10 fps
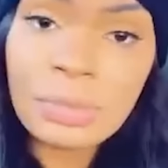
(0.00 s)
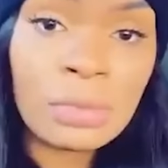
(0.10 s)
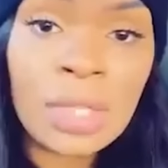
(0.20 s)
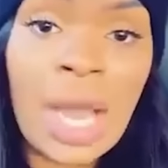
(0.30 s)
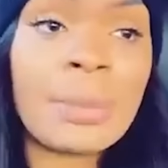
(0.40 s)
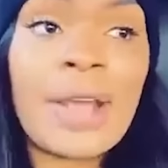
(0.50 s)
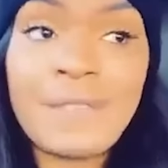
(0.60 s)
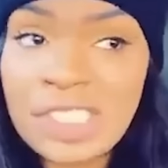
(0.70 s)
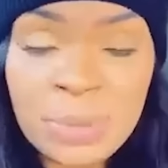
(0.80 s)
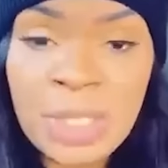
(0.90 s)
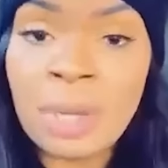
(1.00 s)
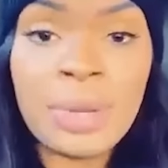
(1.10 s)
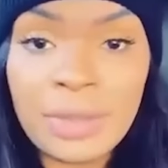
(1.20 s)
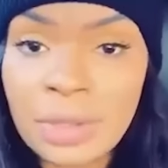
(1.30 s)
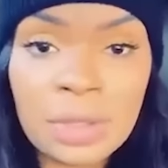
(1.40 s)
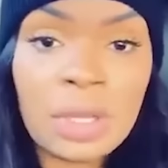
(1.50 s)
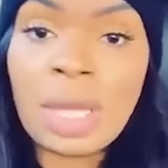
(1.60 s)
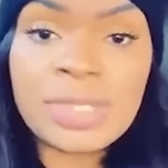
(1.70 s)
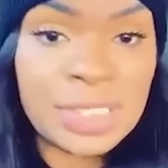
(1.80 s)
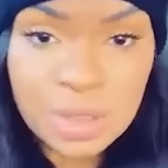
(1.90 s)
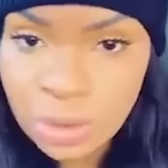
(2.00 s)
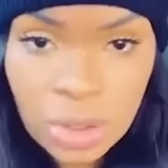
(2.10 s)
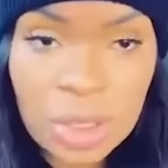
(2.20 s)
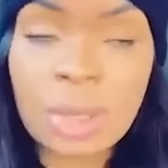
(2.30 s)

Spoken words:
I'm not fit to be no mother. I'm sitting here struggling.